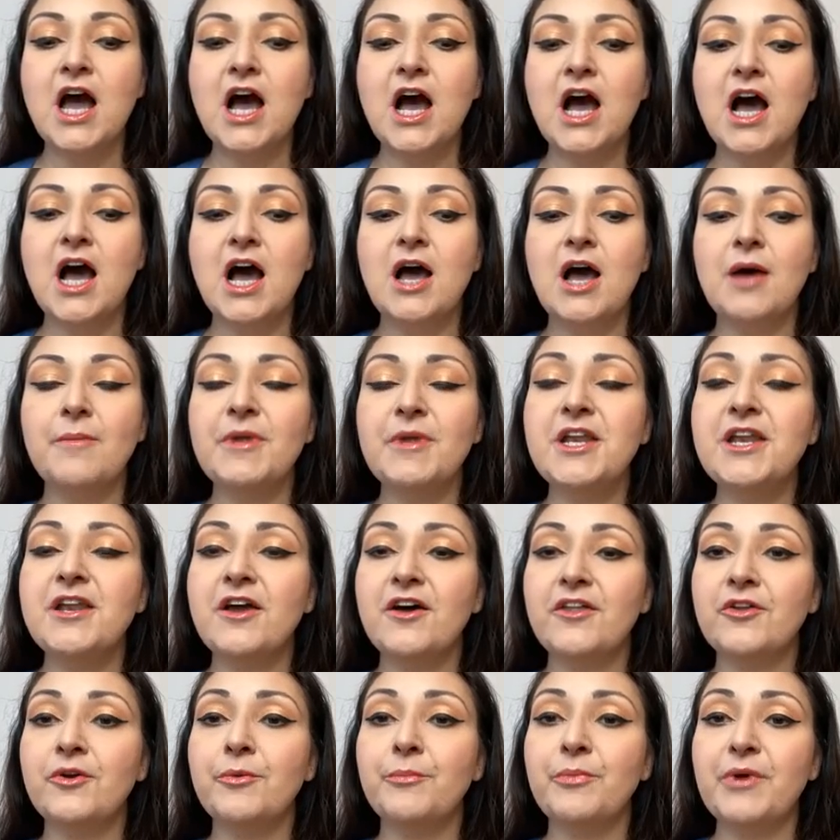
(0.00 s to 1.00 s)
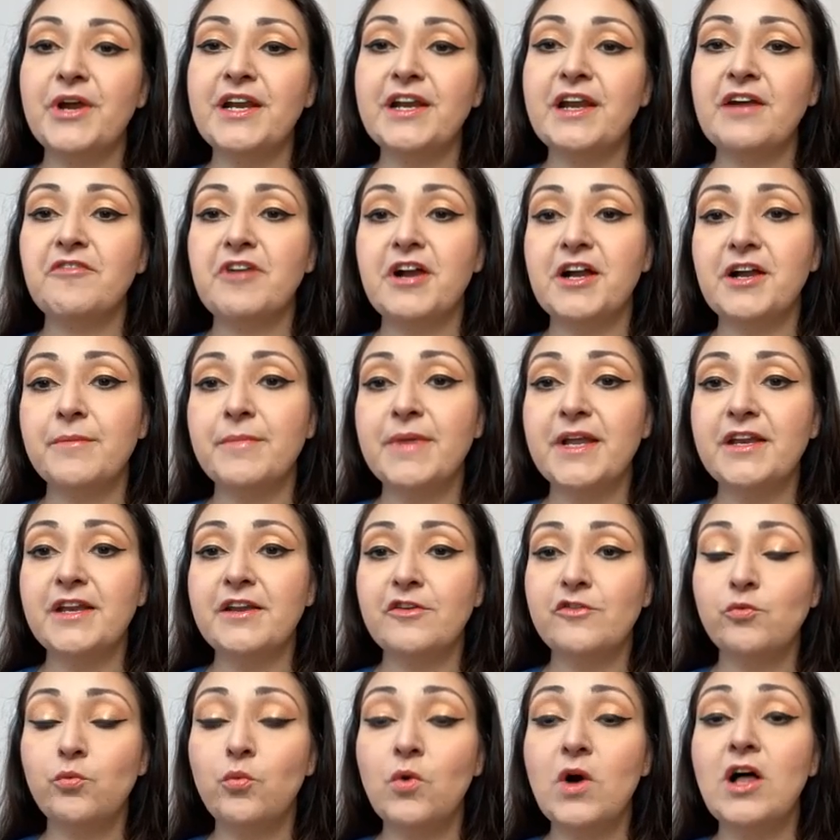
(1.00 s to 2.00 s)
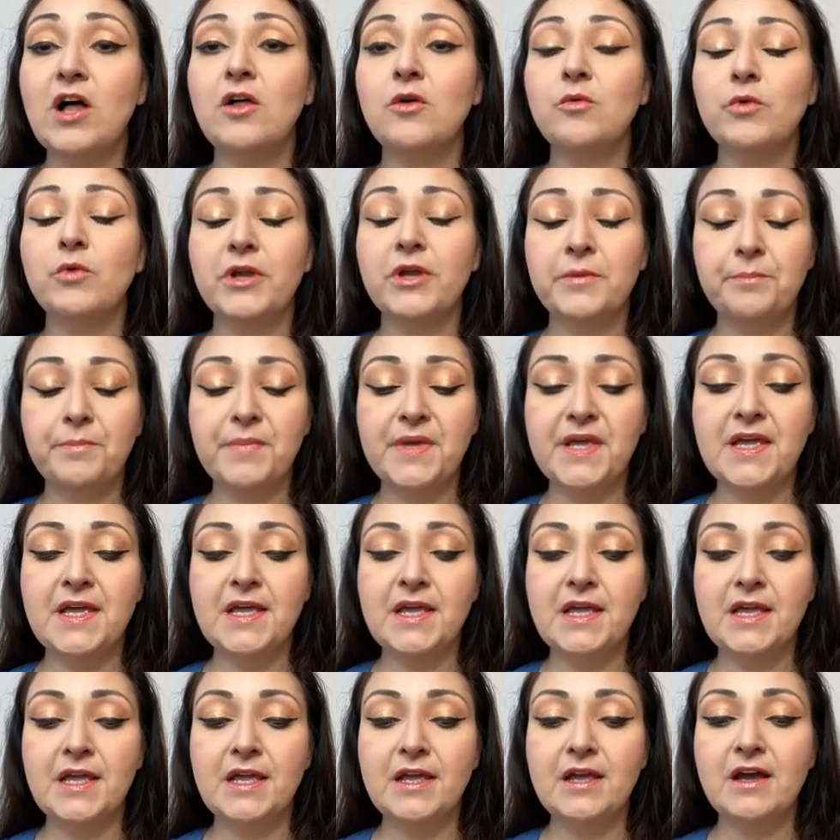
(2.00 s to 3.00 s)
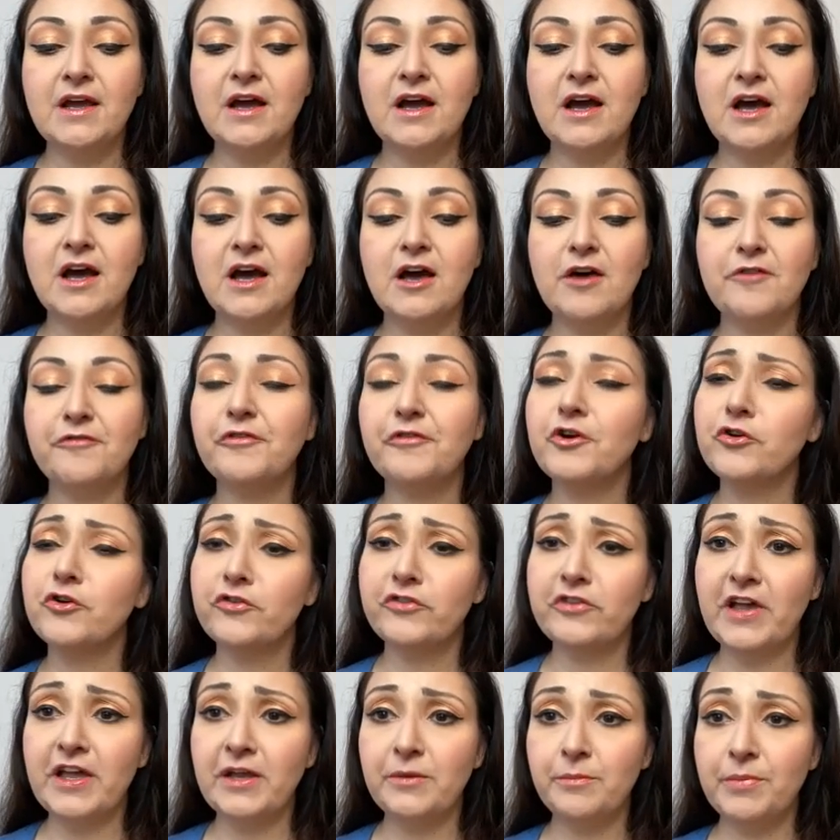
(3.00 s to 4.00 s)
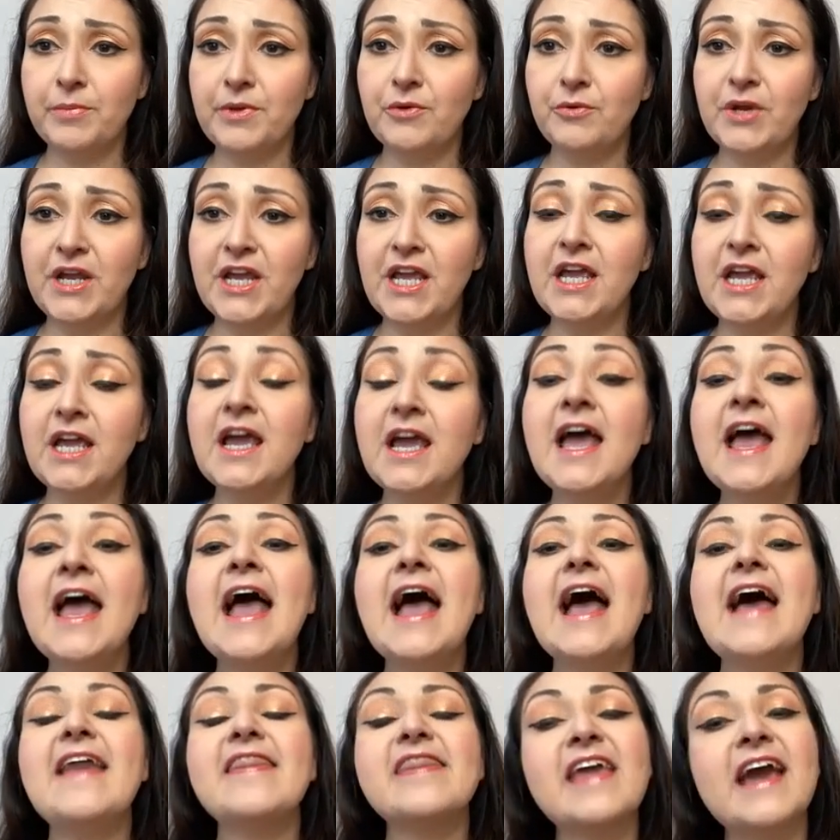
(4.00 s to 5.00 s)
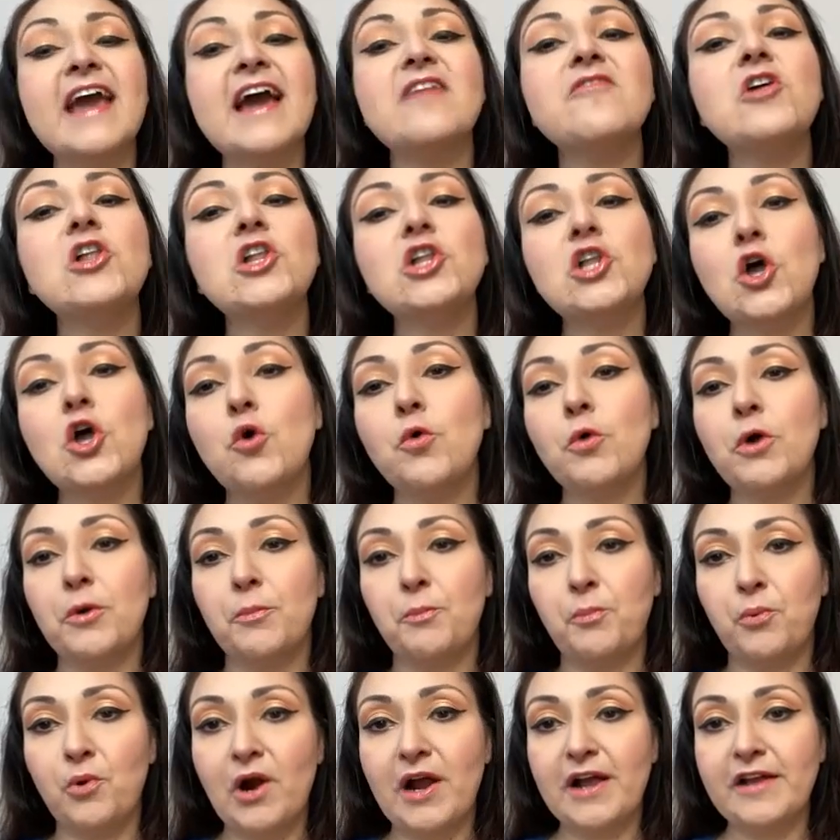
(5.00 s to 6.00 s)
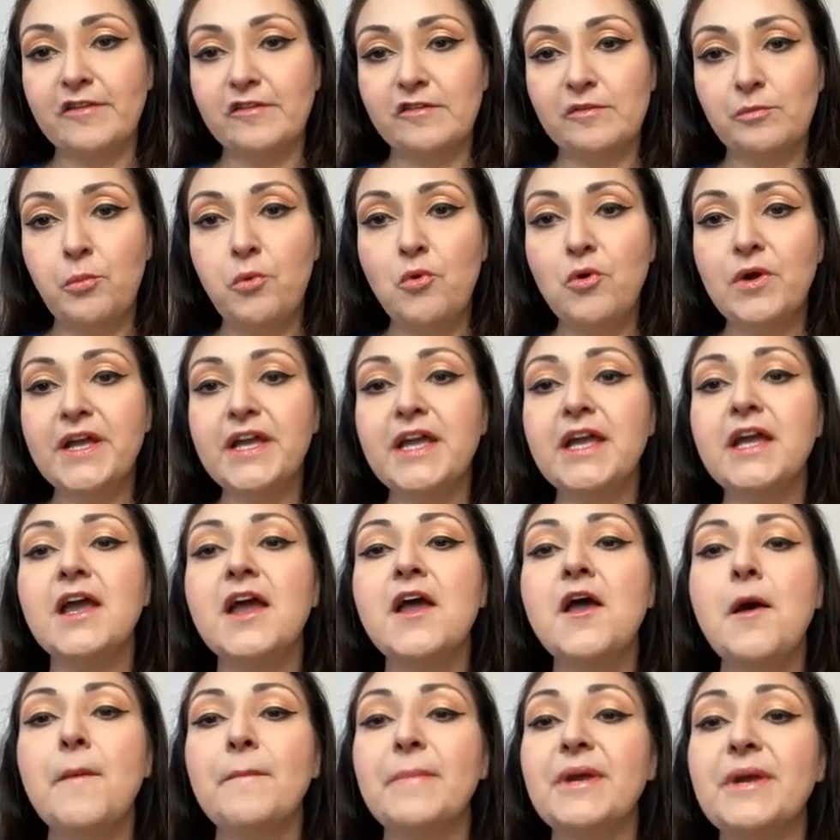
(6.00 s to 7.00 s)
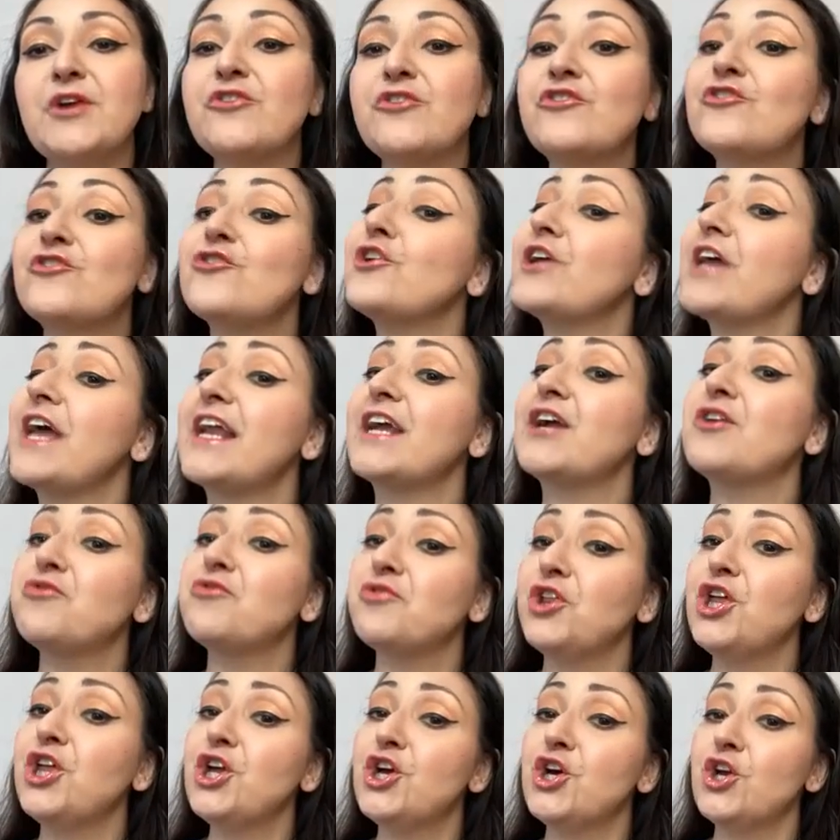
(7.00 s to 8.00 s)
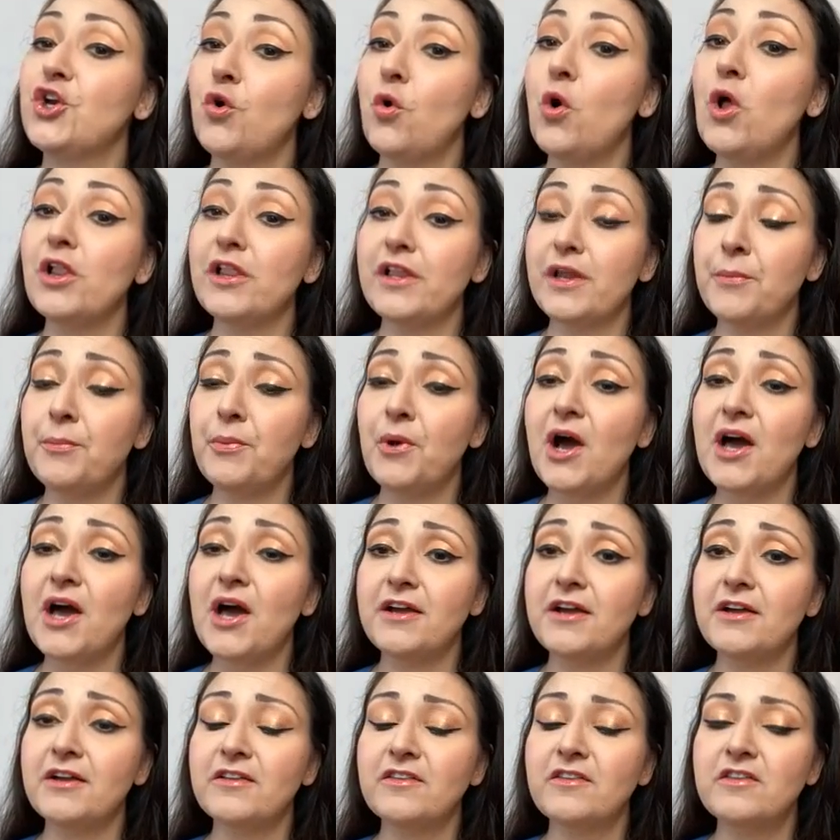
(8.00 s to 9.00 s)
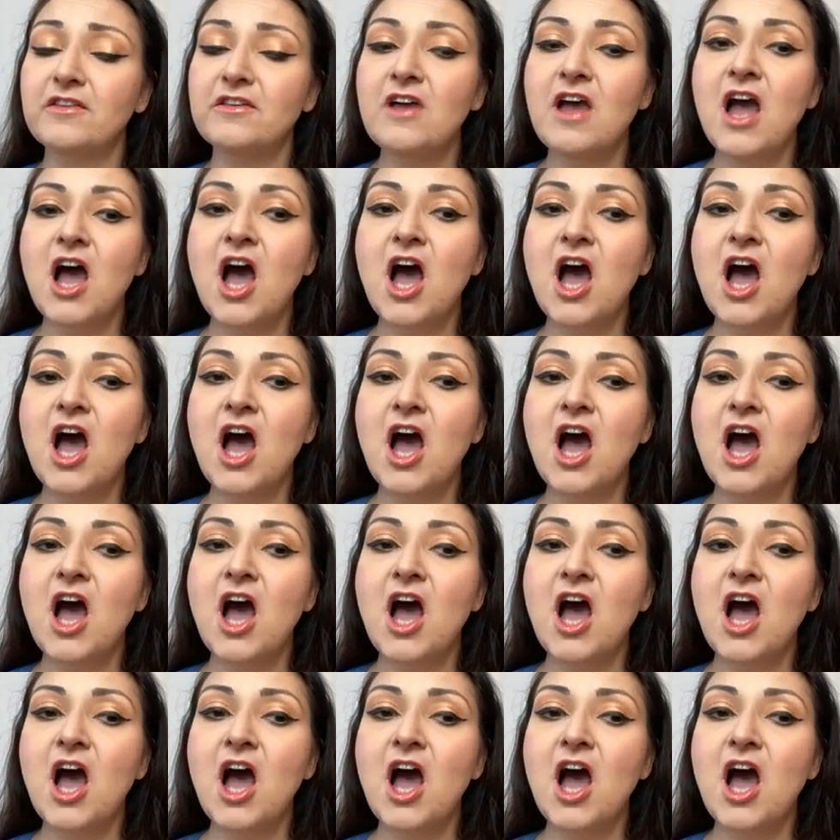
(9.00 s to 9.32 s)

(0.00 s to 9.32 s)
Another brand I recommend as well would be First Aid Beauty. And they have a lower price point, but you're still getting a really good quality product.